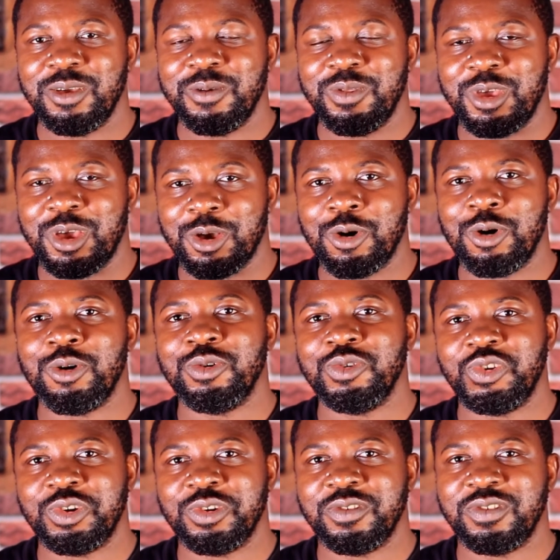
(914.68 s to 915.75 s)
their
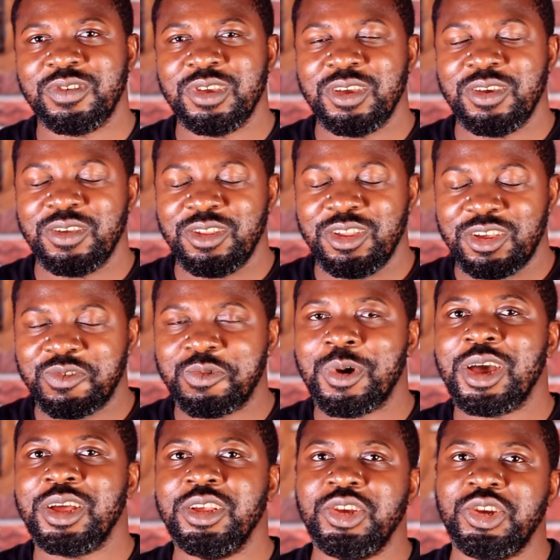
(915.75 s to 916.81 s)
cultures, their
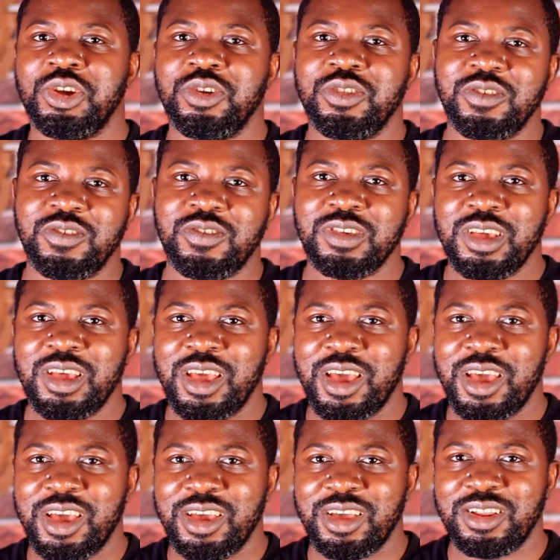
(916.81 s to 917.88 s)
traditions.
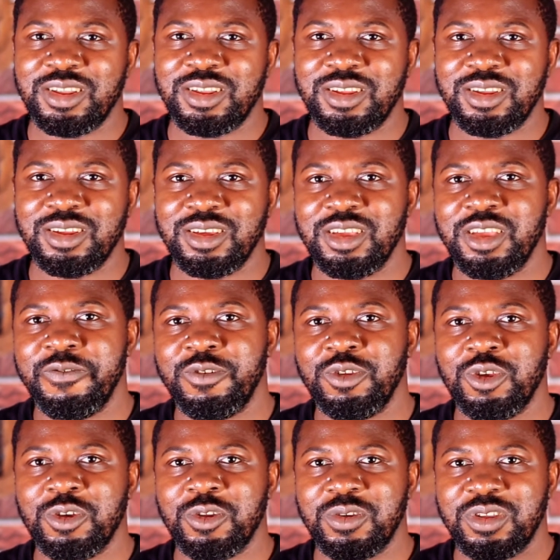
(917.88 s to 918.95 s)
And if you
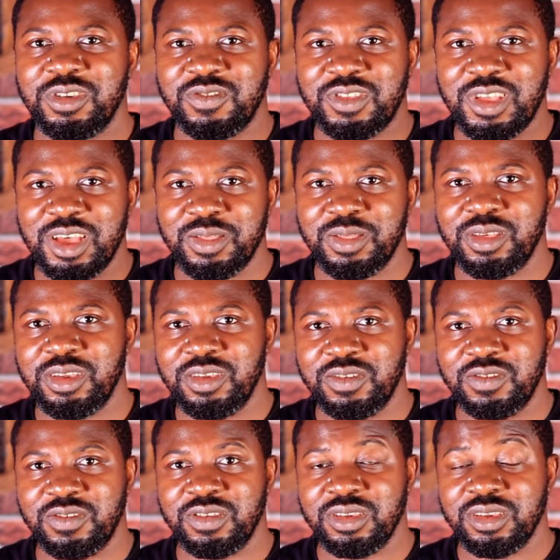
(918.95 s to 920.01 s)
don't understand
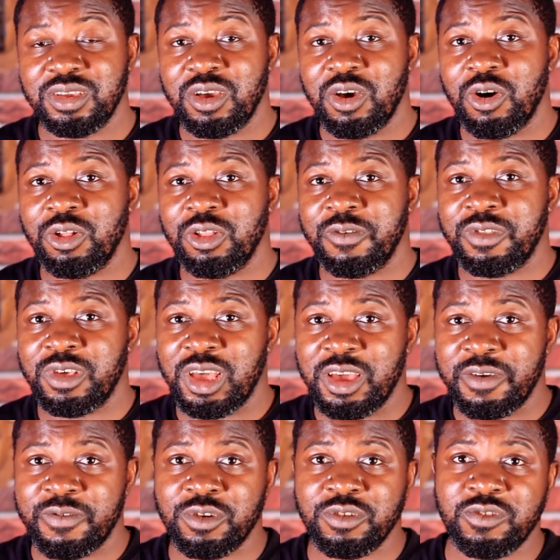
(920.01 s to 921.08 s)
these, all of the
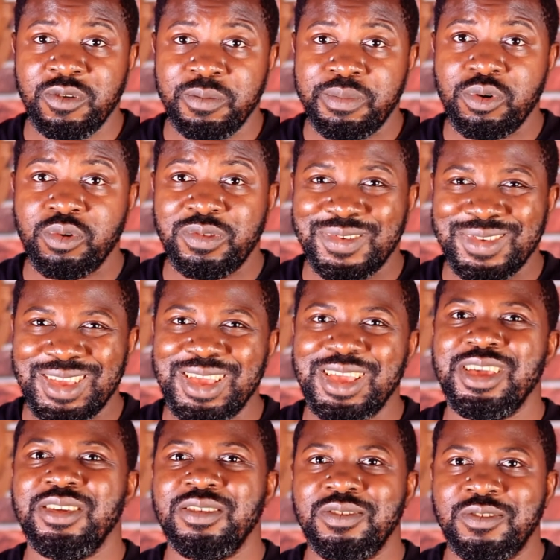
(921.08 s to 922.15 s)
efforts you put
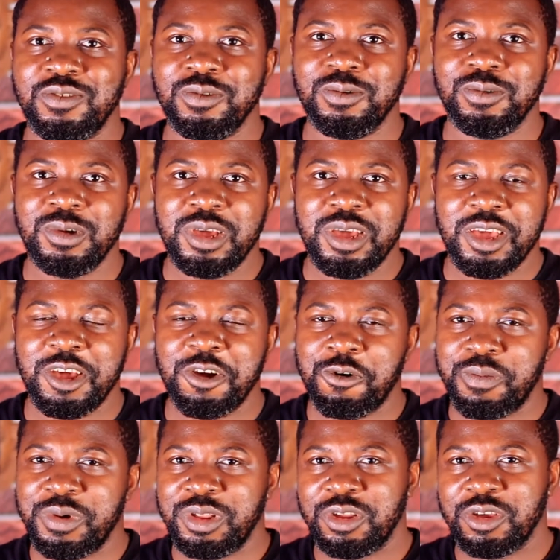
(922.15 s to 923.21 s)
into
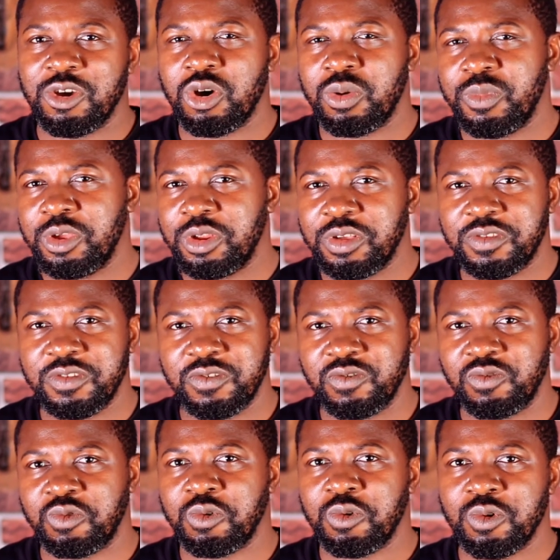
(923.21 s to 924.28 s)
helping the communities
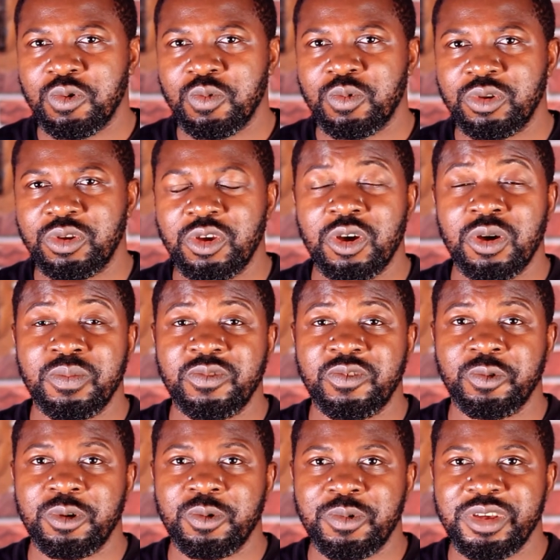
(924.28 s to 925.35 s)
grow would come
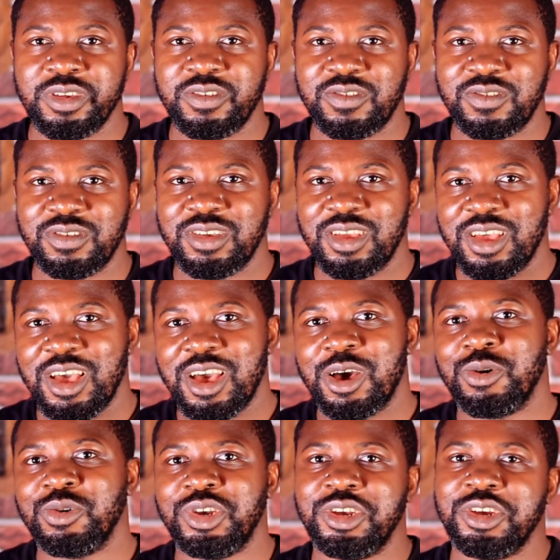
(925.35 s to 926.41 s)
to a waste.
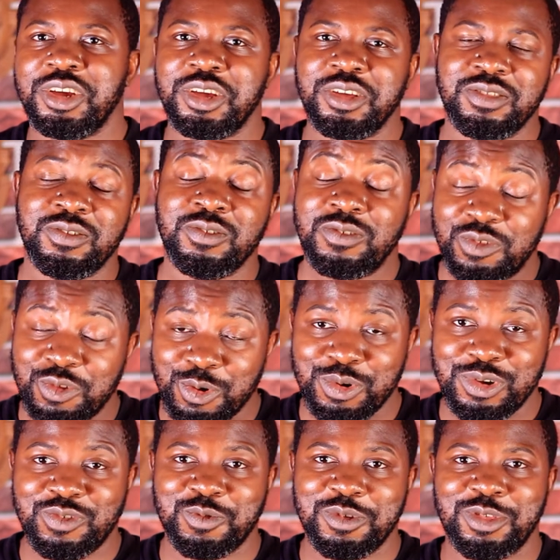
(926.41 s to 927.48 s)
I'll share 2
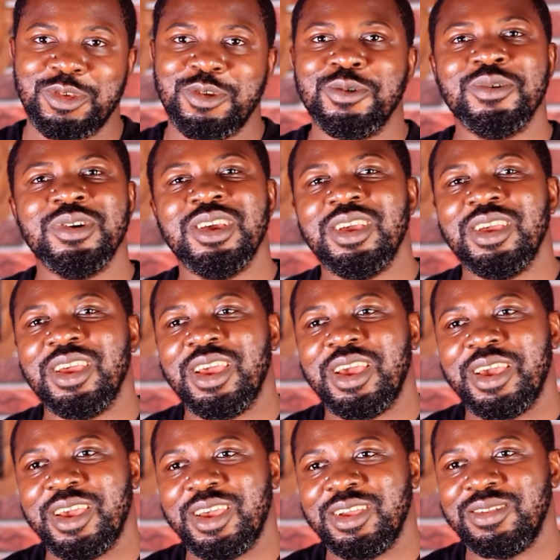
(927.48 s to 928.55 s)
stories with you,
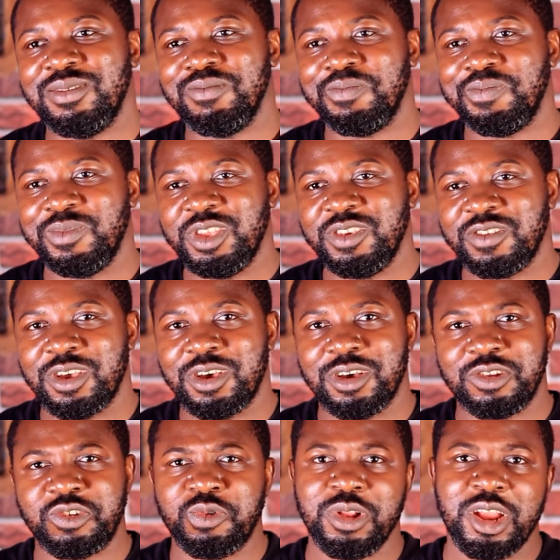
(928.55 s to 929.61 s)
and these
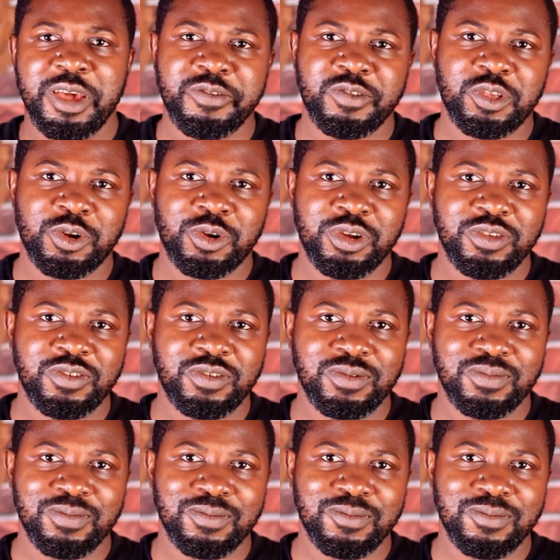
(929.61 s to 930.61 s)
are true life stories.